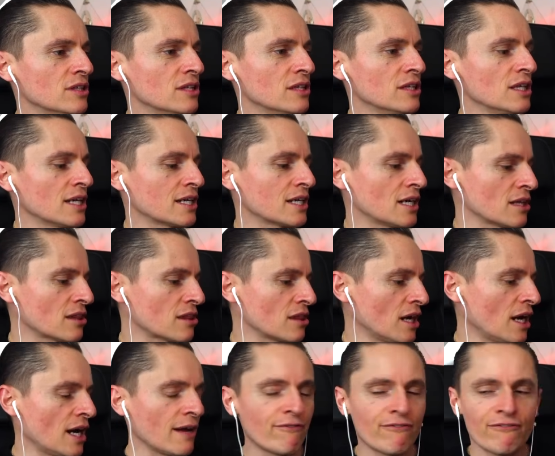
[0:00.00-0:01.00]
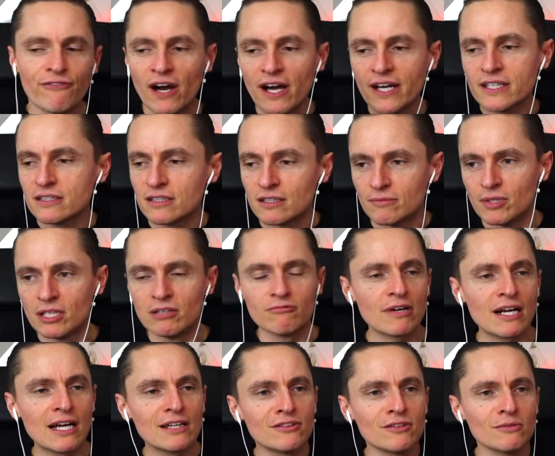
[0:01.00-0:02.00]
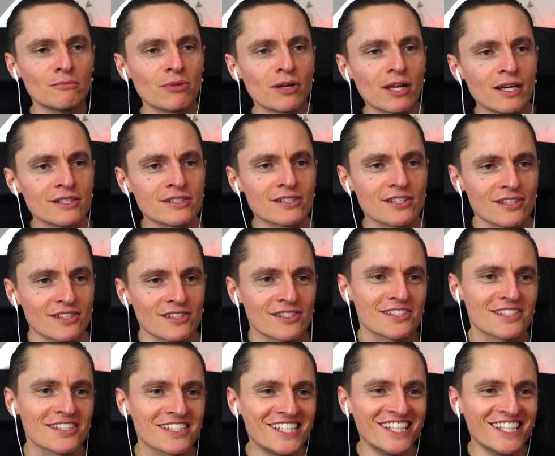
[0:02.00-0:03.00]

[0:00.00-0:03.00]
Like, I find them in random places.